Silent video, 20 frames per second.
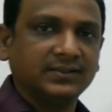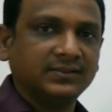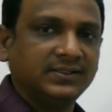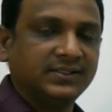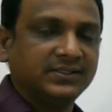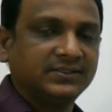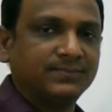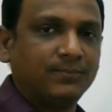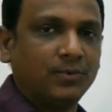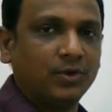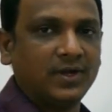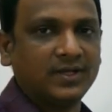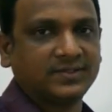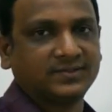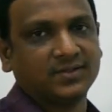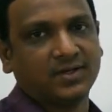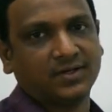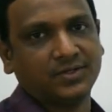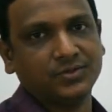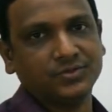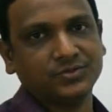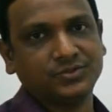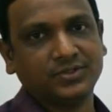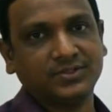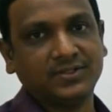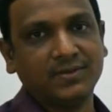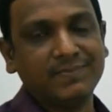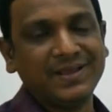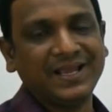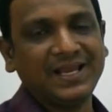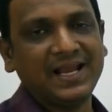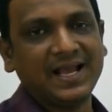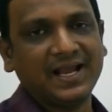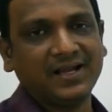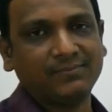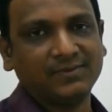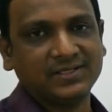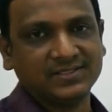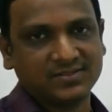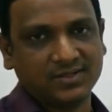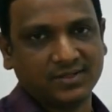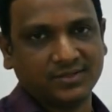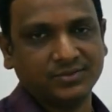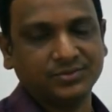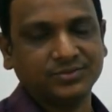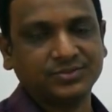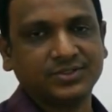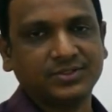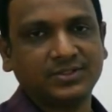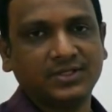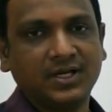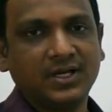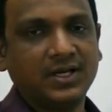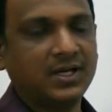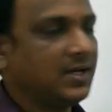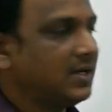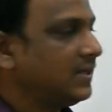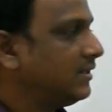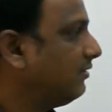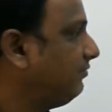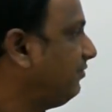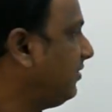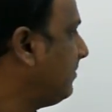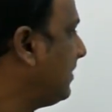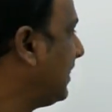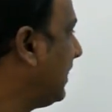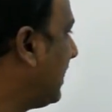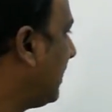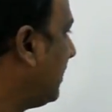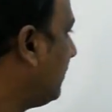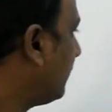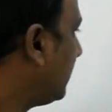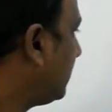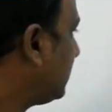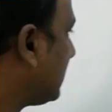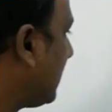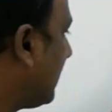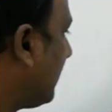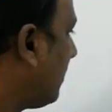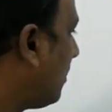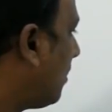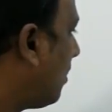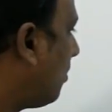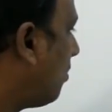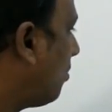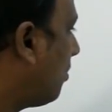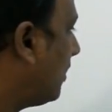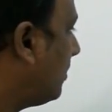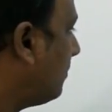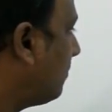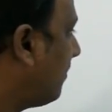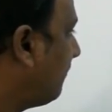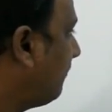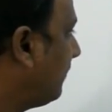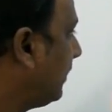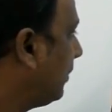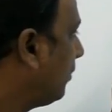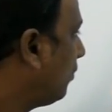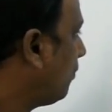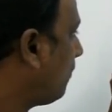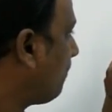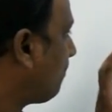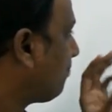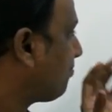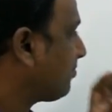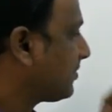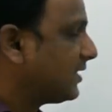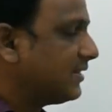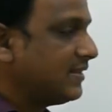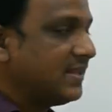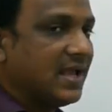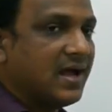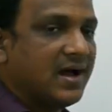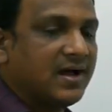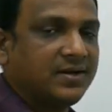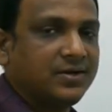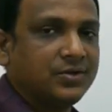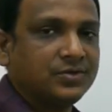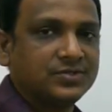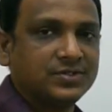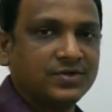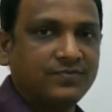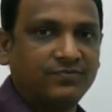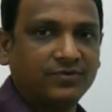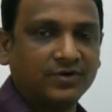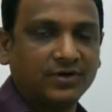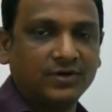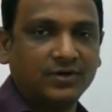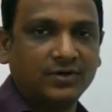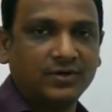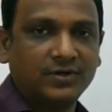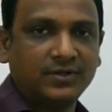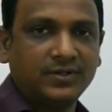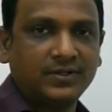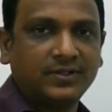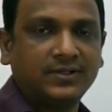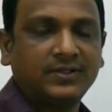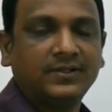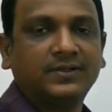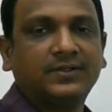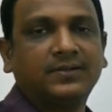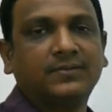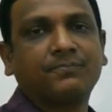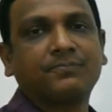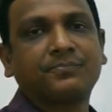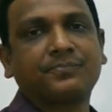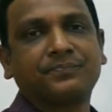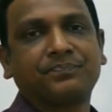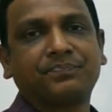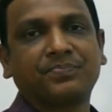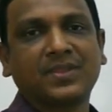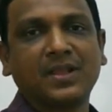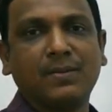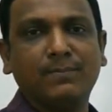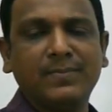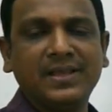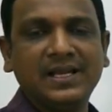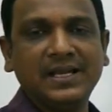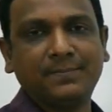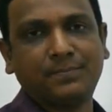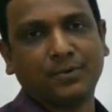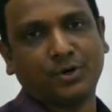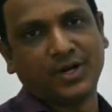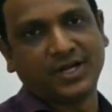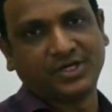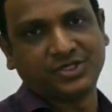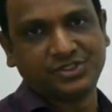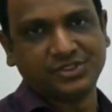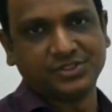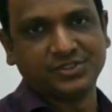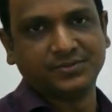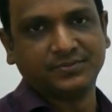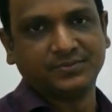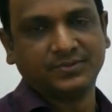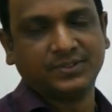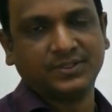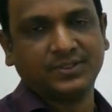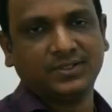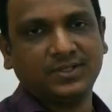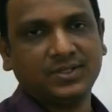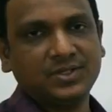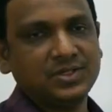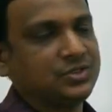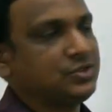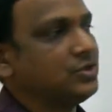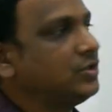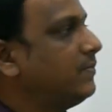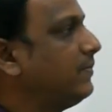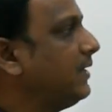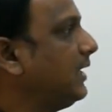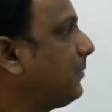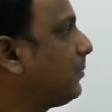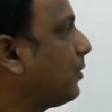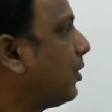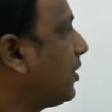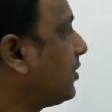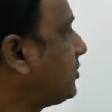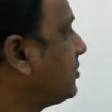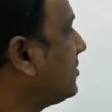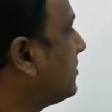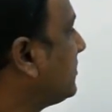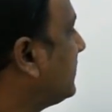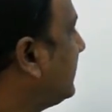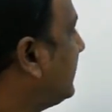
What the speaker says: these bullocks are used, the male animals are used. The female animals like cow and buffalo, they are used for milk production. So the milk production,